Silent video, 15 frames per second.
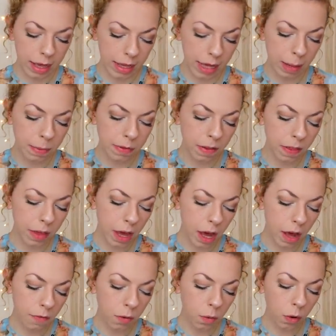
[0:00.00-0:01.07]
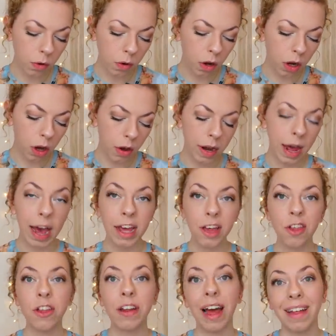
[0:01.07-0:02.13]
Keepers of the Earth, you are not alone.
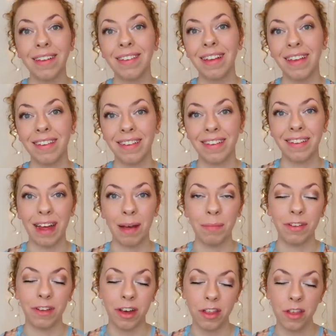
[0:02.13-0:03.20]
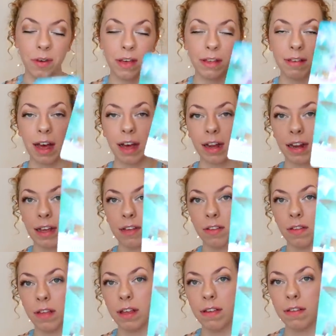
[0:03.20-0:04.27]
Ancient ancestors stand beside you. Exactly.
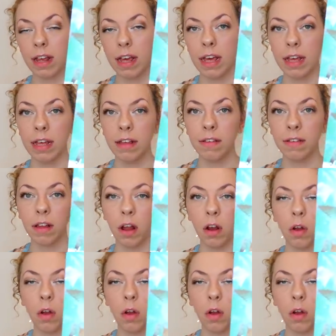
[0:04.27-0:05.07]
So this is a